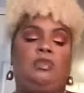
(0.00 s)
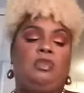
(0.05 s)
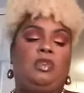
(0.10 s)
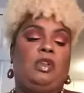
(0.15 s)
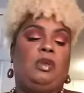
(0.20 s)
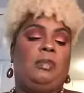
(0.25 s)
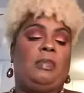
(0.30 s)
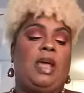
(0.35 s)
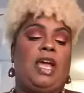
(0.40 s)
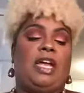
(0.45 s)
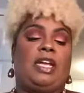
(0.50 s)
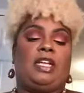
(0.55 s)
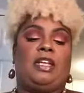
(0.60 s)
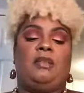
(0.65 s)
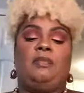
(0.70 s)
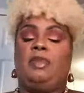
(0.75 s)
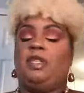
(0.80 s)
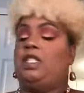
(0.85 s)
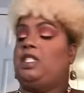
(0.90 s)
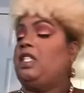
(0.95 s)
MAC
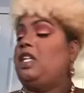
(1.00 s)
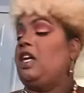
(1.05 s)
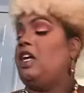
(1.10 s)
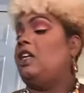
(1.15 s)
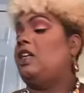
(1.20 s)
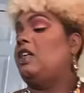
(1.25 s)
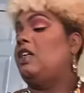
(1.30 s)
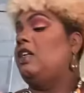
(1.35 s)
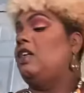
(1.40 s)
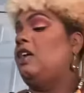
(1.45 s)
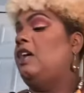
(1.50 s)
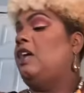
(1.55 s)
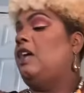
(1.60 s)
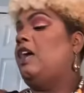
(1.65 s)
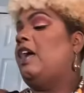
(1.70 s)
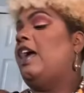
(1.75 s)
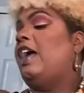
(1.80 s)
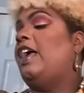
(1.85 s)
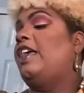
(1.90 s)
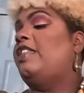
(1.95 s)
Give Me Sun.
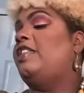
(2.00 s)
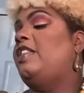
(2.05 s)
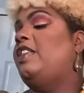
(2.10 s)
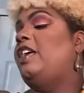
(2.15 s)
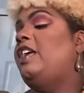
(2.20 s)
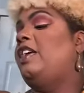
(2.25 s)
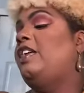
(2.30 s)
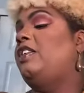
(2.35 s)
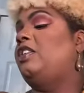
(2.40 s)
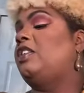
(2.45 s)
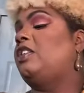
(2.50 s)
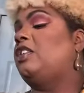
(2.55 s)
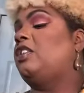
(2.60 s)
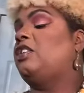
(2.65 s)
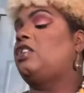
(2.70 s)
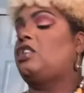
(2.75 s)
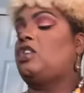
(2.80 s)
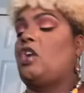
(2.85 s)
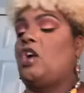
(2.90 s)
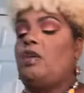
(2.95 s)
And then to
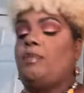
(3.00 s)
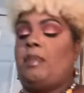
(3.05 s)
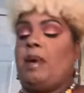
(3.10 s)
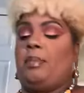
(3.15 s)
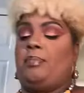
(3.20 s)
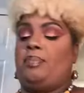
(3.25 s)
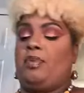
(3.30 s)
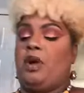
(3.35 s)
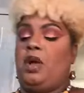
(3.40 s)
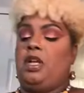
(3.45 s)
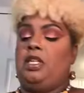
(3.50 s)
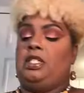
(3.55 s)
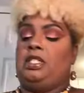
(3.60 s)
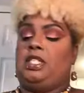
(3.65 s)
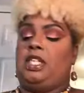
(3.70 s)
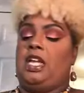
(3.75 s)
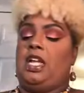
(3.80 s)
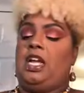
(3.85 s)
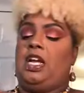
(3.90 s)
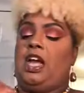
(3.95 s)
start my
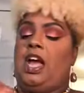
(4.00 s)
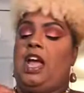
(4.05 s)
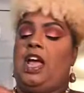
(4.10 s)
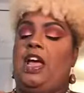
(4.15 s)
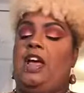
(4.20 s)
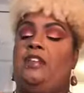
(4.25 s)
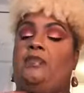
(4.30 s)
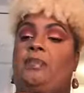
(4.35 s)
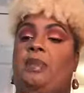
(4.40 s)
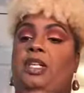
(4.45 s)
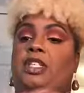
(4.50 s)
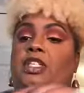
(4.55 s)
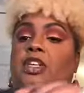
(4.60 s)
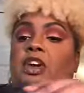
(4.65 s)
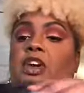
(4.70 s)
bronzing, I have my Dark